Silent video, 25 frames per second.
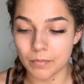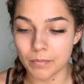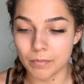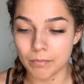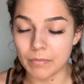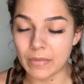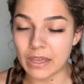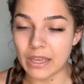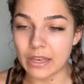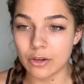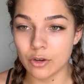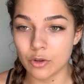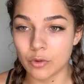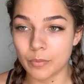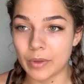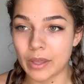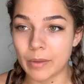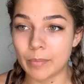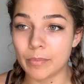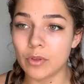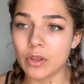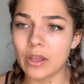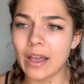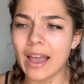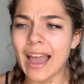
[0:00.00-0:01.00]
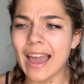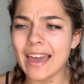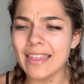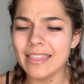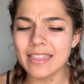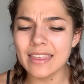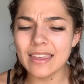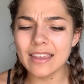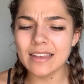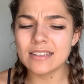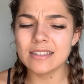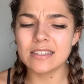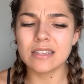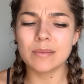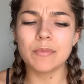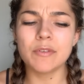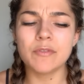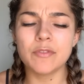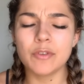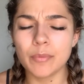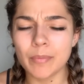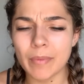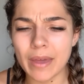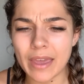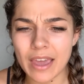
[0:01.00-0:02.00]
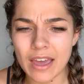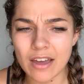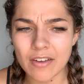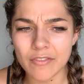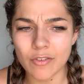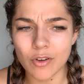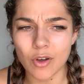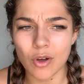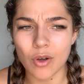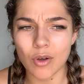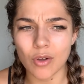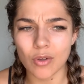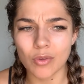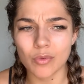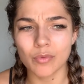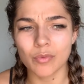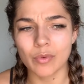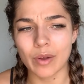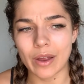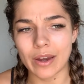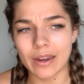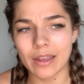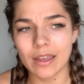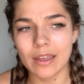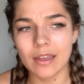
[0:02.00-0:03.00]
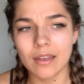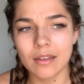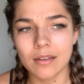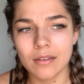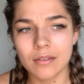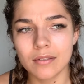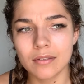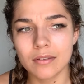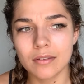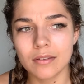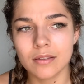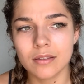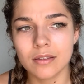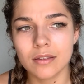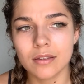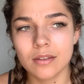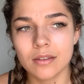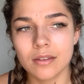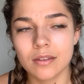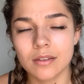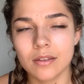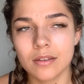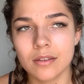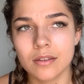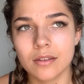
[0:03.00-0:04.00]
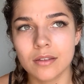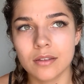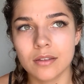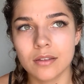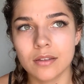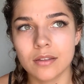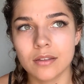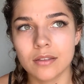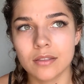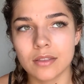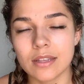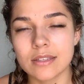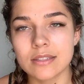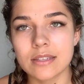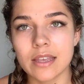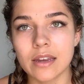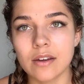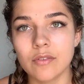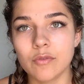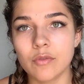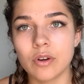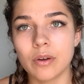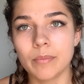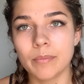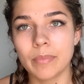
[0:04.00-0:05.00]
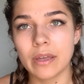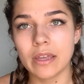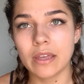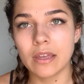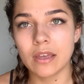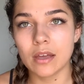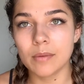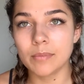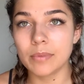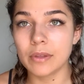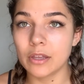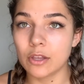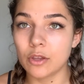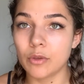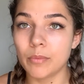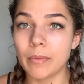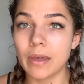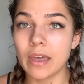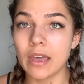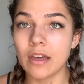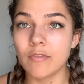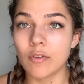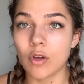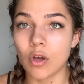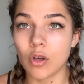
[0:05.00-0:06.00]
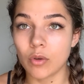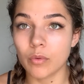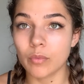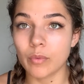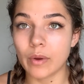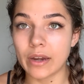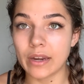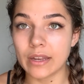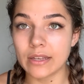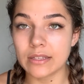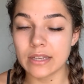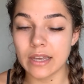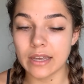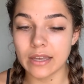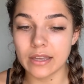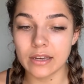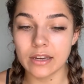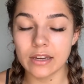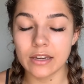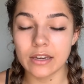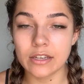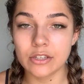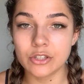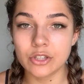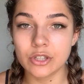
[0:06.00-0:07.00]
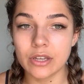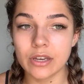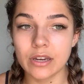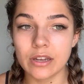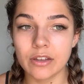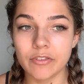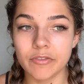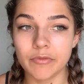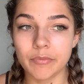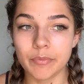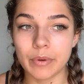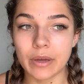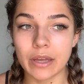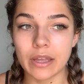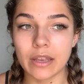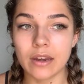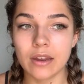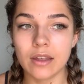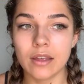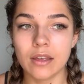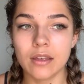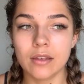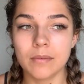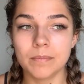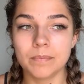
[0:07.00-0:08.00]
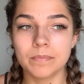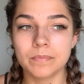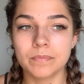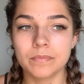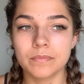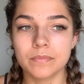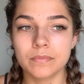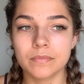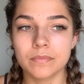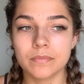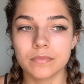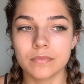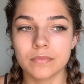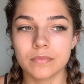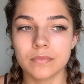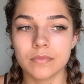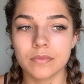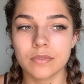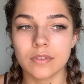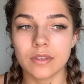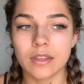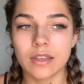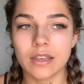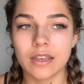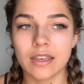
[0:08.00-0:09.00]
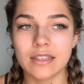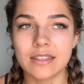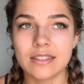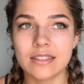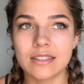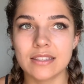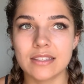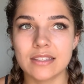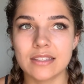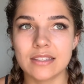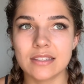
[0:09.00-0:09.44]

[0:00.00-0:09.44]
meet new people. I think some of you may have already. That's kind of what I'm picking up. Like, you may have already taken initiative, but it's,